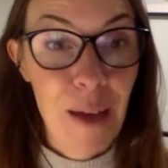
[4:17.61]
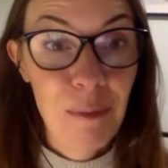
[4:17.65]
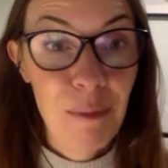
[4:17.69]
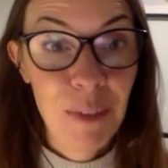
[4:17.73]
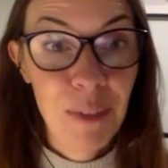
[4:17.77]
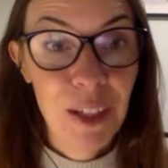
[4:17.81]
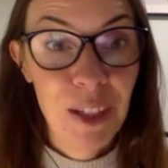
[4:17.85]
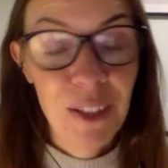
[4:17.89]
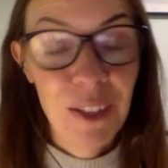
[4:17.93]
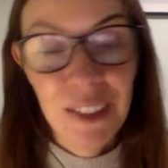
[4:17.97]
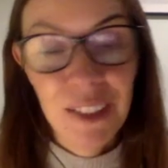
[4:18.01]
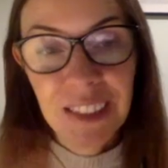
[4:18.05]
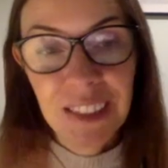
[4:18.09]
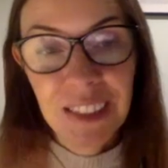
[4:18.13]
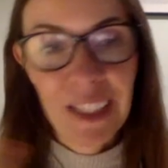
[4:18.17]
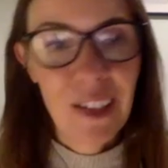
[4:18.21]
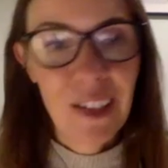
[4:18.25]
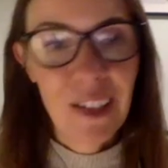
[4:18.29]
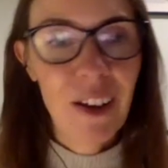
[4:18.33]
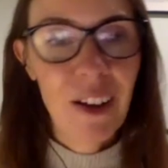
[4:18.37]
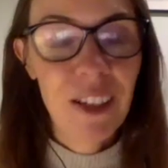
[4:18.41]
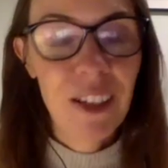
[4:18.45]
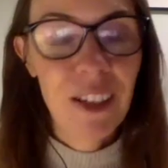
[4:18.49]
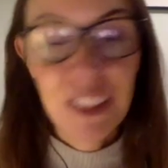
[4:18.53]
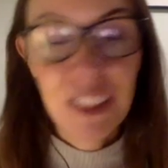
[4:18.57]
you know the
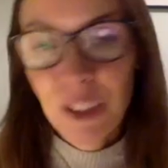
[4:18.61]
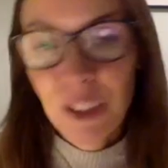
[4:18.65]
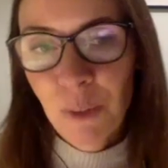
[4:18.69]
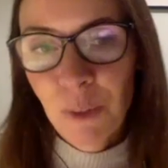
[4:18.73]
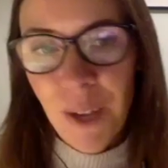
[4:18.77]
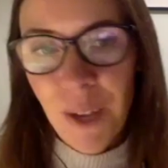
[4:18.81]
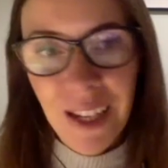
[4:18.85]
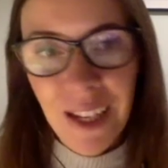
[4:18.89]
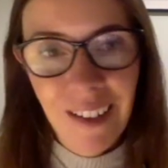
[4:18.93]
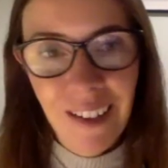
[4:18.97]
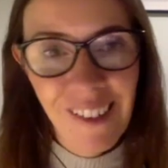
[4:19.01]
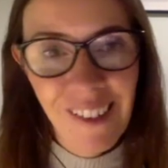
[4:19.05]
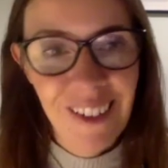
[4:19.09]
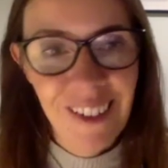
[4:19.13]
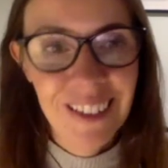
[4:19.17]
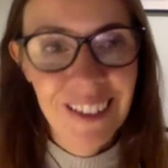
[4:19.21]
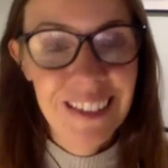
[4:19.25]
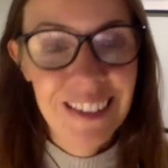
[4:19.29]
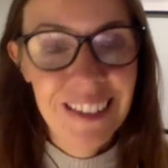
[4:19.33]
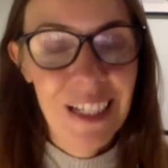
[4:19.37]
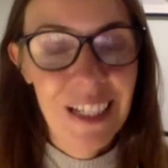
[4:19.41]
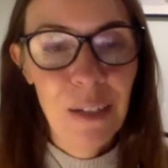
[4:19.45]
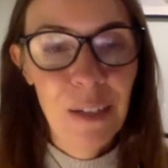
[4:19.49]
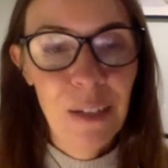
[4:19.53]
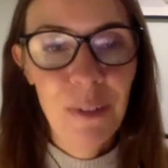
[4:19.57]
psychology of weight loss
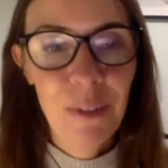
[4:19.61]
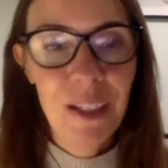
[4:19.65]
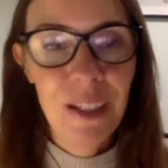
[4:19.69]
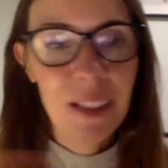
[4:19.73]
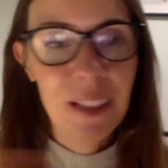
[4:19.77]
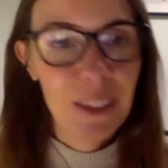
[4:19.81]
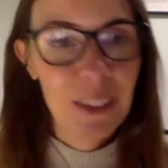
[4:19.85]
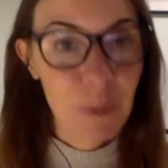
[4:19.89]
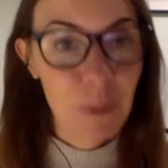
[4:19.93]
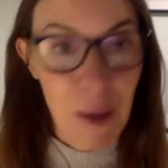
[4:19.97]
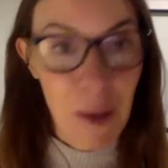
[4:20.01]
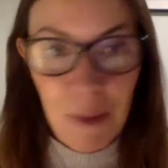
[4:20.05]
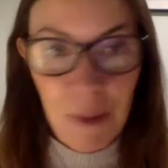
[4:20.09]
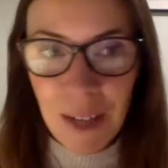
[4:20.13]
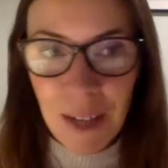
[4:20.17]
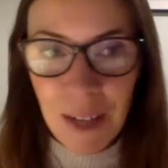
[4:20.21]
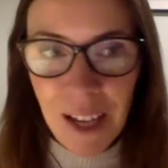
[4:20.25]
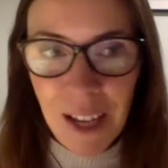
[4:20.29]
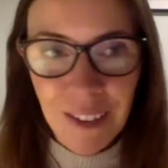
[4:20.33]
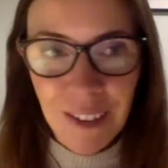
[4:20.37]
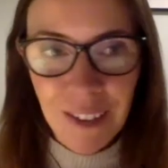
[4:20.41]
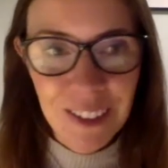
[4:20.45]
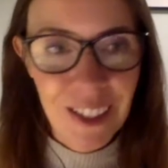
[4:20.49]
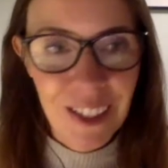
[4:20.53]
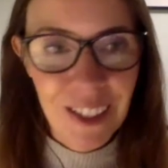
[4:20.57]
how do we lose weight
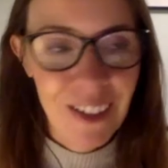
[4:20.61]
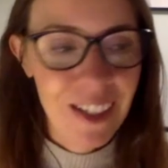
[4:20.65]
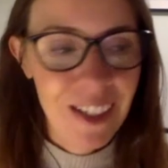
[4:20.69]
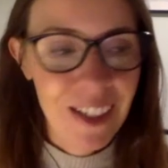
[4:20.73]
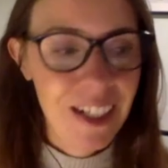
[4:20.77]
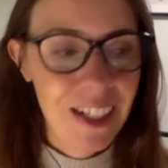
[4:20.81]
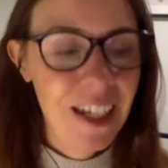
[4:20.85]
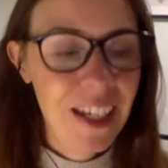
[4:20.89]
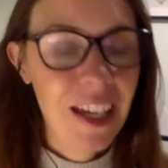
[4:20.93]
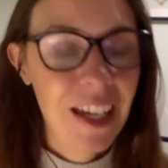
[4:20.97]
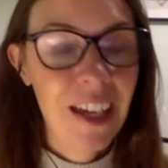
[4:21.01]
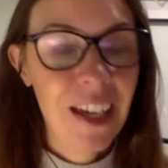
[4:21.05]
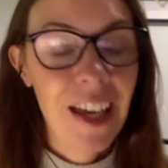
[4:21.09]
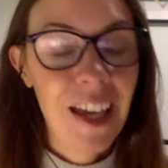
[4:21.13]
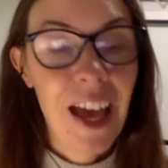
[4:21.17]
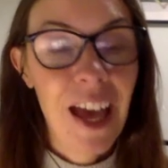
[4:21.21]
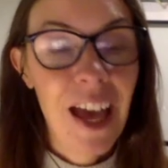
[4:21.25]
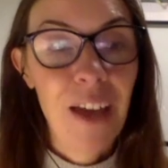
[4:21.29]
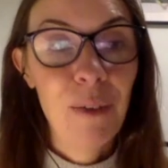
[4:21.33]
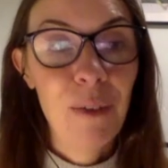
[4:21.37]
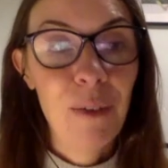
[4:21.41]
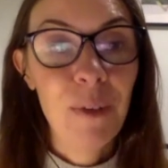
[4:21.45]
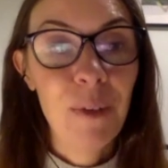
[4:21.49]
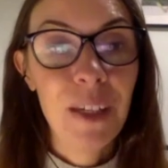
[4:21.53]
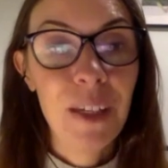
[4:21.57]
without dieting how
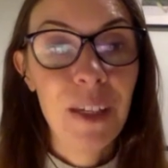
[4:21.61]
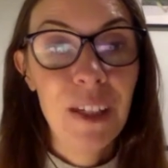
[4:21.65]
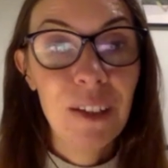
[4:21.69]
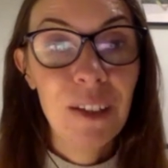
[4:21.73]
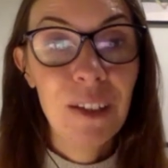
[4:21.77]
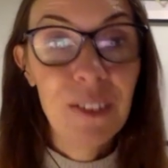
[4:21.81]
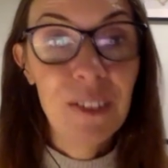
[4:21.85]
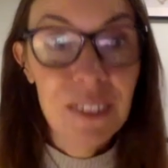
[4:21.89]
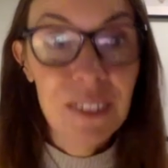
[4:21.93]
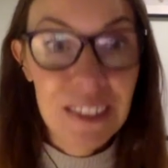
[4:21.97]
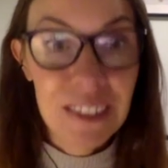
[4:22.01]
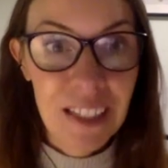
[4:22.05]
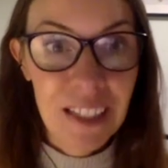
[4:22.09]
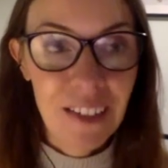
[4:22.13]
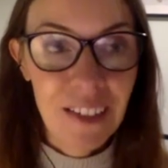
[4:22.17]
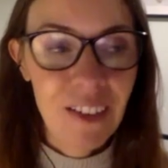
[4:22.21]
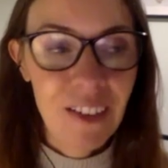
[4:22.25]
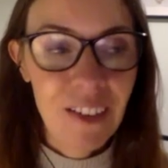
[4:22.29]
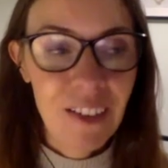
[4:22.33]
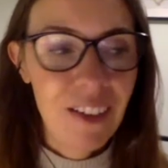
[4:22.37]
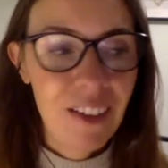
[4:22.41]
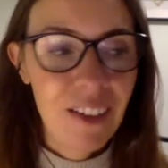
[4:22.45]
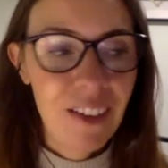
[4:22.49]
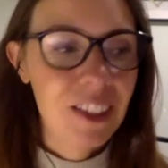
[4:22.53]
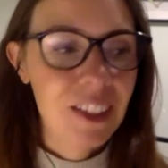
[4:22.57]
do we use
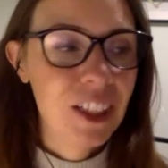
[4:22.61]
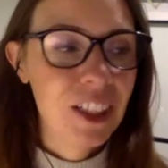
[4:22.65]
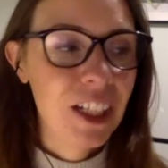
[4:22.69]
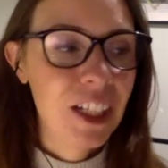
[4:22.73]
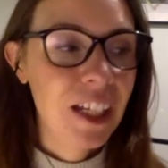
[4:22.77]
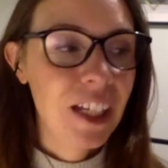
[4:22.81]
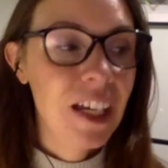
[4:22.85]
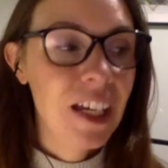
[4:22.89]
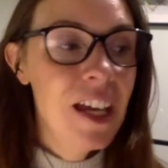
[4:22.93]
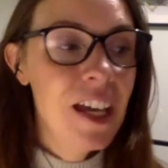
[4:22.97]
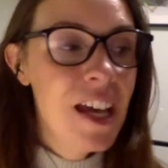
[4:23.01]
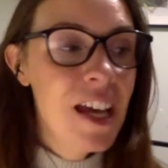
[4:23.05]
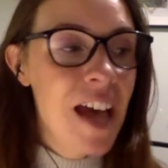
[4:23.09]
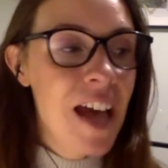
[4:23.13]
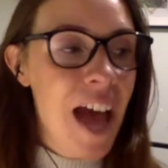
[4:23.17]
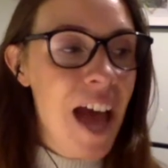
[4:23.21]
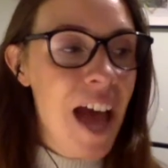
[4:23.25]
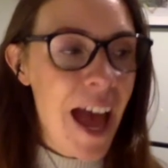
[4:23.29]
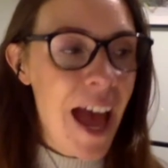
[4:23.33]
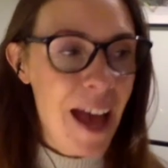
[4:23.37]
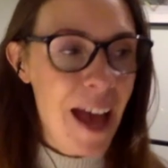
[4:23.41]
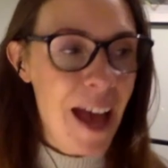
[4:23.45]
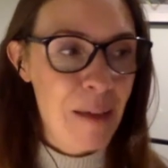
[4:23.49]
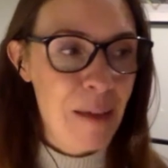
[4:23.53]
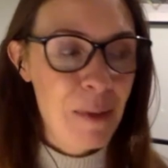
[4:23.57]
psychology
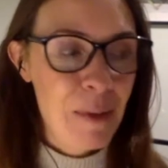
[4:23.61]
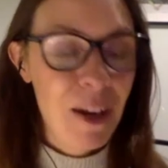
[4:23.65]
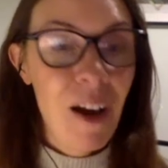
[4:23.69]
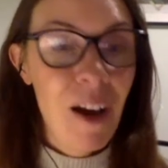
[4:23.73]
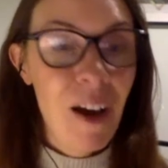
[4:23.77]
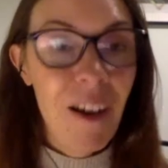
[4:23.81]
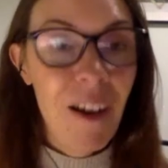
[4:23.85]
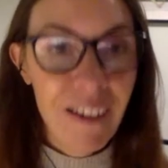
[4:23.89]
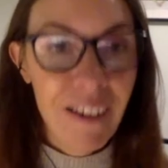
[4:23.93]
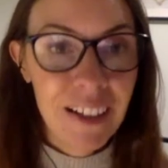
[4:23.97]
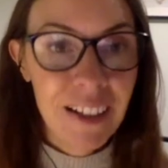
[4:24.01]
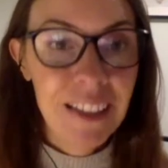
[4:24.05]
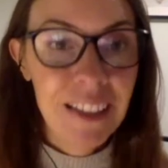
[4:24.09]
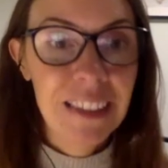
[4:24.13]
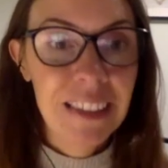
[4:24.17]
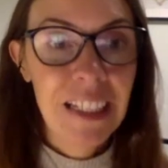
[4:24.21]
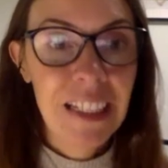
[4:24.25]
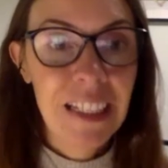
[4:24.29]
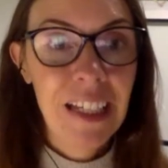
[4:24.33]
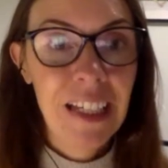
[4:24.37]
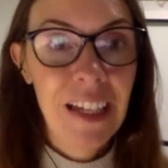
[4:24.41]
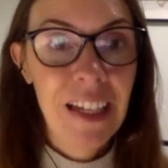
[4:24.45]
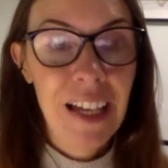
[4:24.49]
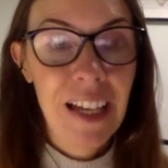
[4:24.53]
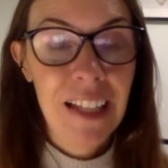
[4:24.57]
um, and harness
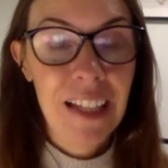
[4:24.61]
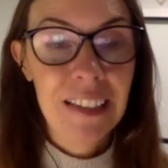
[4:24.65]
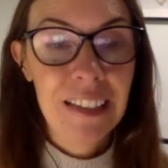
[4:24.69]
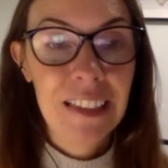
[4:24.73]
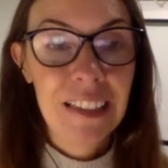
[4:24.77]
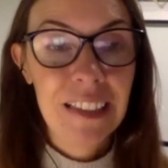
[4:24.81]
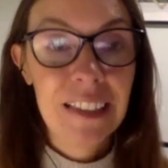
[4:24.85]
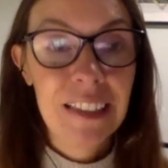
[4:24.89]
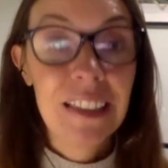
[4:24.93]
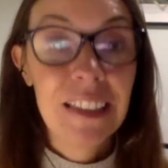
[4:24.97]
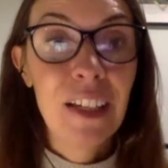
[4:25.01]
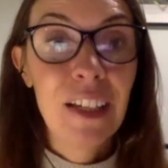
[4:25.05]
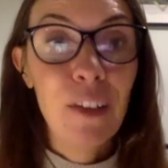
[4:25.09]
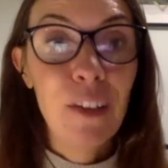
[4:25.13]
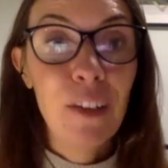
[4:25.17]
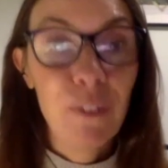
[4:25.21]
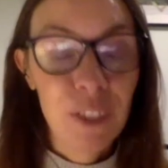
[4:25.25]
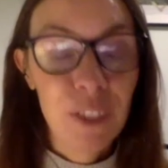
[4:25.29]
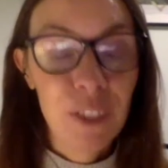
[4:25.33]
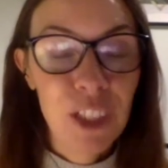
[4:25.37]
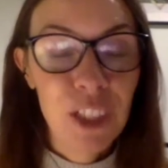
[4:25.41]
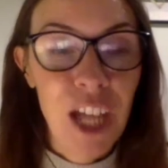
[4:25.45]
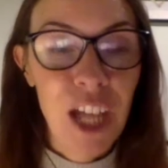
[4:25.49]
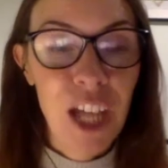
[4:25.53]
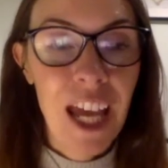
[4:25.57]
it as a skill for
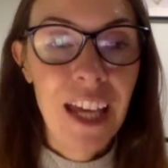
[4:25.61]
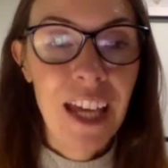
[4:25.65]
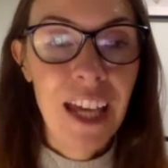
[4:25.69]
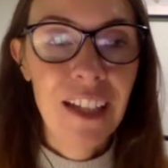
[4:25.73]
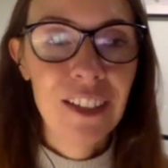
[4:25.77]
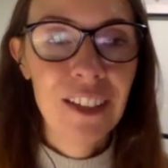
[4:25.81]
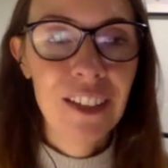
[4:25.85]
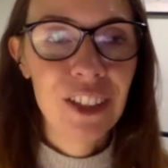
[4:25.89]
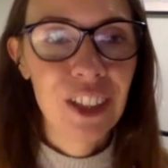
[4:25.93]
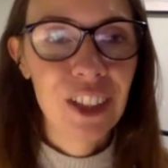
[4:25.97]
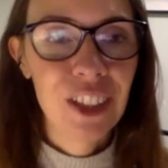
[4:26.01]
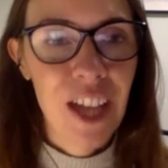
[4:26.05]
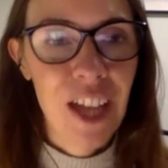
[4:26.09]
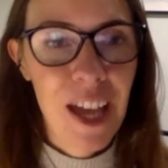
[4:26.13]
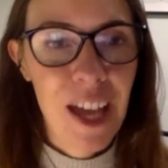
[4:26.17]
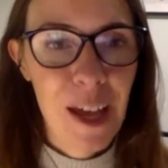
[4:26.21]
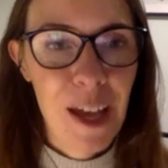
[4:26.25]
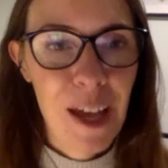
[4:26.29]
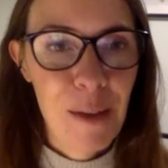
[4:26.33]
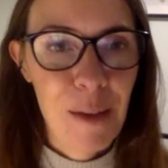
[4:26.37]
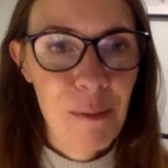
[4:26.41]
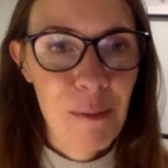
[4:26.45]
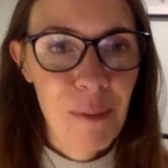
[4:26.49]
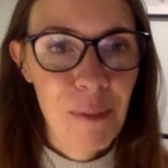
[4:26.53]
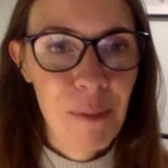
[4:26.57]
change
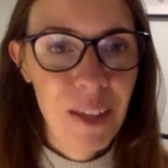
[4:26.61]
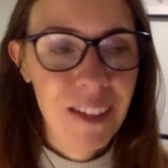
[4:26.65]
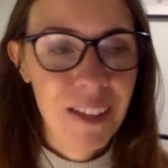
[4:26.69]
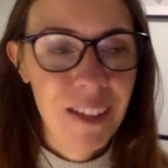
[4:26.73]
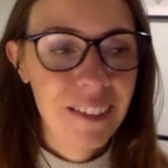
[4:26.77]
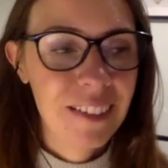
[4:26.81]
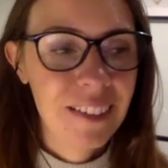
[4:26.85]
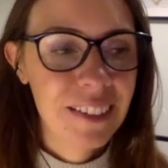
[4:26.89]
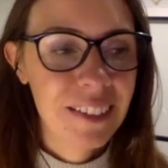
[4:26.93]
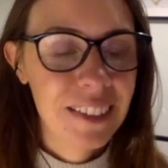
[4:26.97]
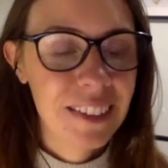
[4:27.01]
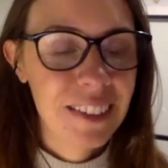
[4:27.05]
um, and